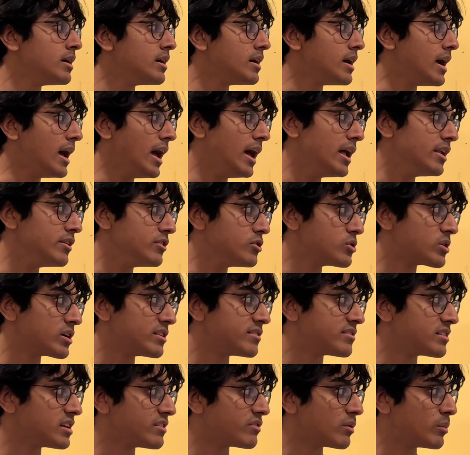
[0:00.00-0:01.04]
And you can
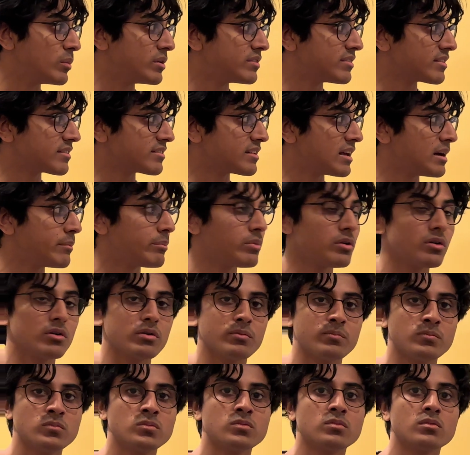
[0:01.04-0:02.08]
see from this
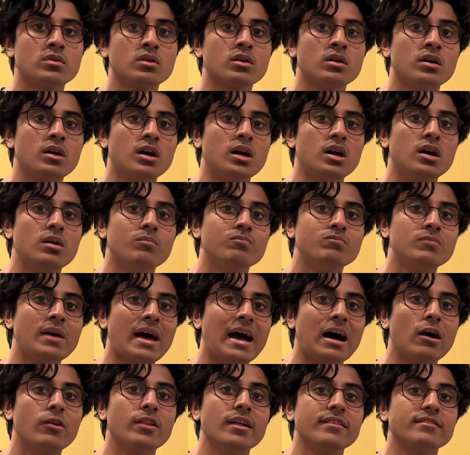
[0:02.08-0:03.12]
example
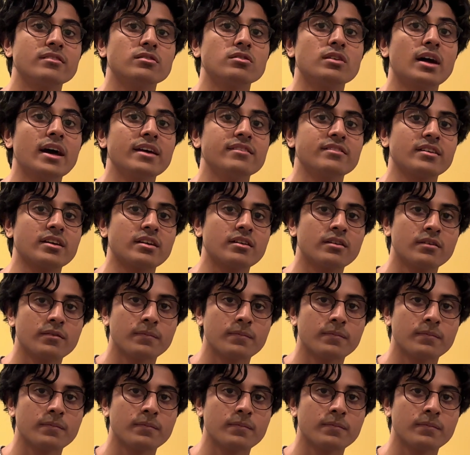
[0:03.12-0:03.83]
how that's arising.